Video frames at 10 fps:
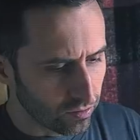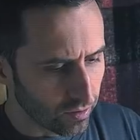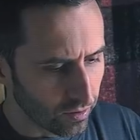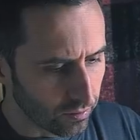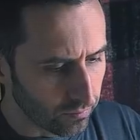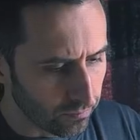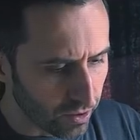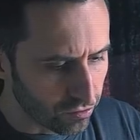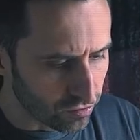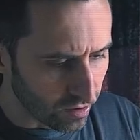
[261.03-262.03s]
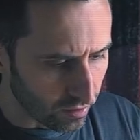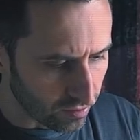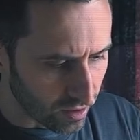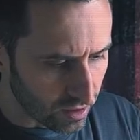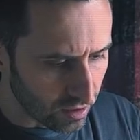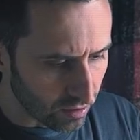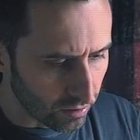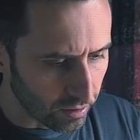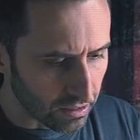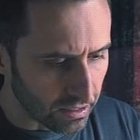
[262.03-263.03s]
The buzzer sounds like here.
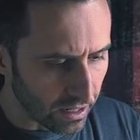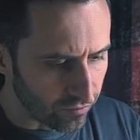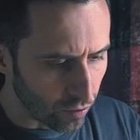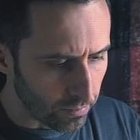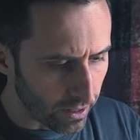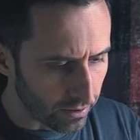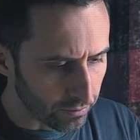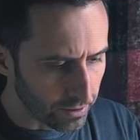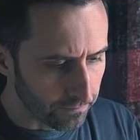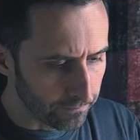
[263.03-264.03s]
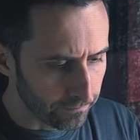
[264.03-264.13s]
I got a nine volt battery.